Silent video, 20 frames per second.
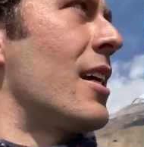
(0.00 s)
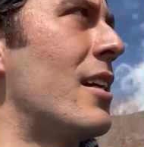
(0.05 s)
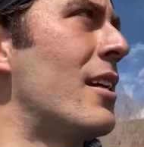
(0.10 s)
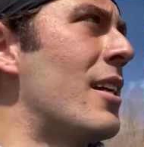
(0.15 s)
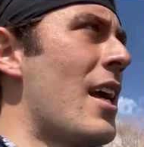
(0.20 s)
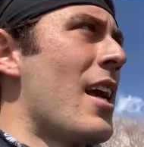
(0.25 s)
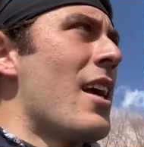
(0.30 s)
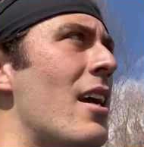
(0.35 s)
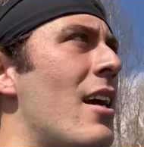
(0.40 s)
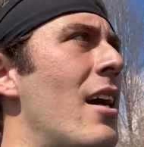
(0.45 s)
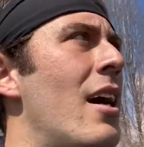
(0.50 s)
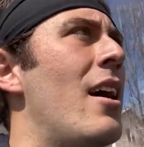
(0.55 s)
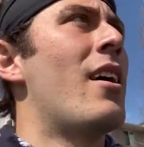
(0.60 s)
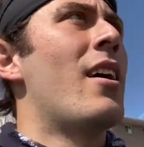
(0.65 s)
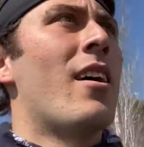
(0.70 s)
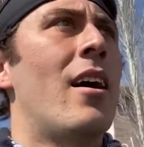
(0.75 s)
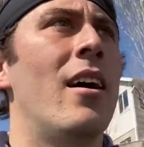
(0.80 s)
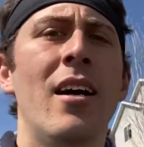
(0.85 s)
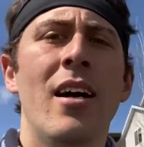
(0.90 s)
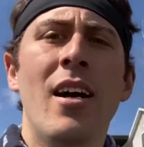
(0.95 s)
in a
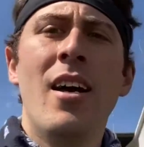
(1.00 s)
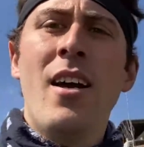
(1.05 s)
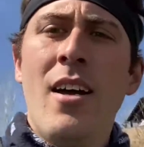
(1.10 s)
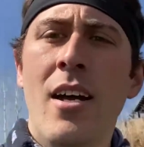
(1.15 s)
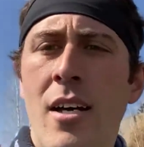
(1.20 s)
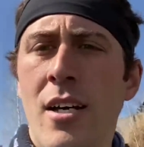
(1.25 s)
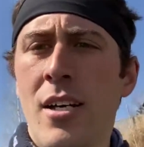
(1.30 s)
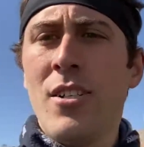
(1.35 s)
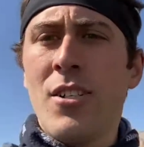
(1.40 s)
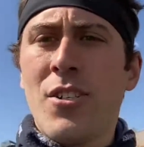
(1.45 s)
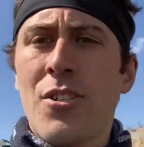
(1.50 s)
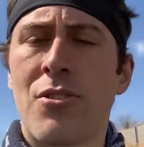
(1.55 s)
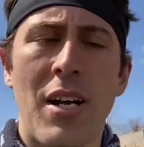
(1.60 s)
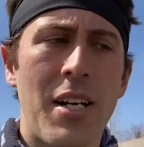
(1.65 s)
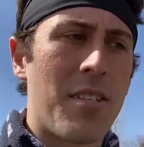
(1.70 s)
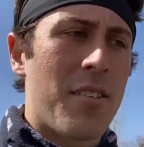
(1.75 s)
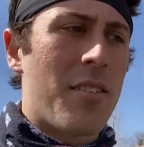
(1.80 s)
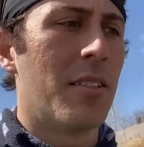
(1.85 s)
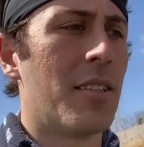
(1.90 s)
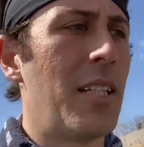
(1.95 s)

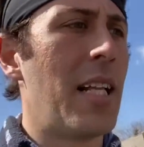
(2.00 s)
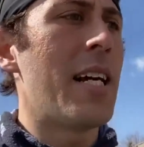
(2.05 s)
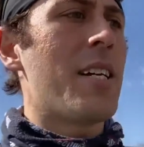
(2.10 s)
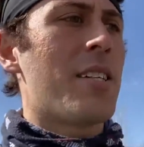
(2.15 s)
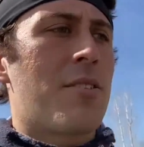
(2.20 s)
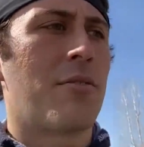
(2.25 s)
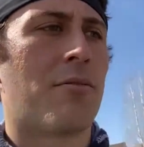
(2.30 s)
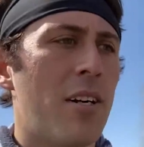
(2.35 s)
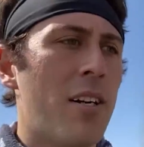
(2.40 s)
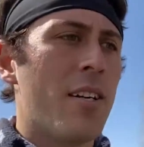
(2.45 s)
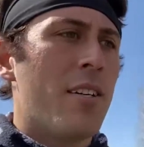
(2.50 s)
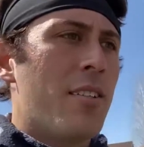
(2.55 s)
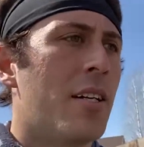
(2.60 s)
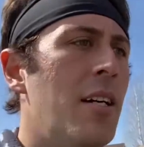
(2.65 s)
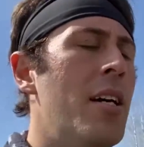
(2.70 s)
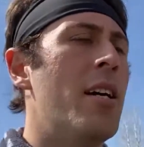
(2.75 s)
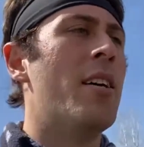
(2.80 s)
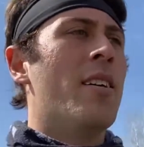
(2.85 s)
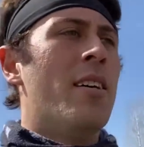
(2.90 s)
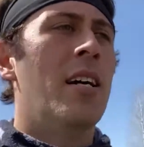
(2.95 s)
stretch the legs run,
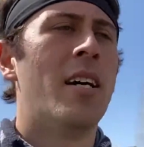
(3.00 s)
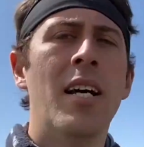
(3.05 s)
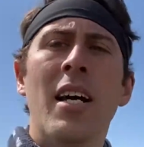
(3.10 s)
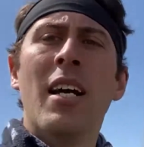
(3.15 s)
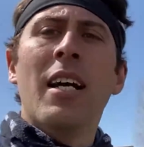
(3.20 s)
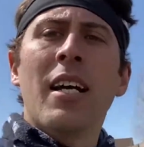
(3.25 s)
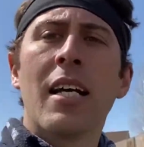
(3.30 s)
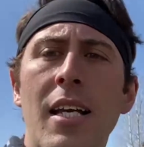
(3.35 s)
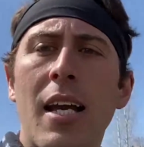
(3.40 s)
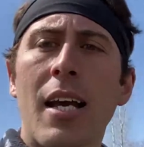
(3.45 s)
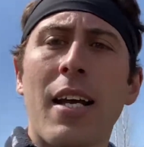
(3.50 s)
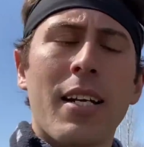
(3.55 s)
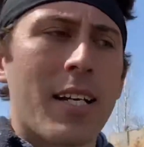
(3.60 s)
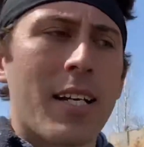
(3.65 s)
kind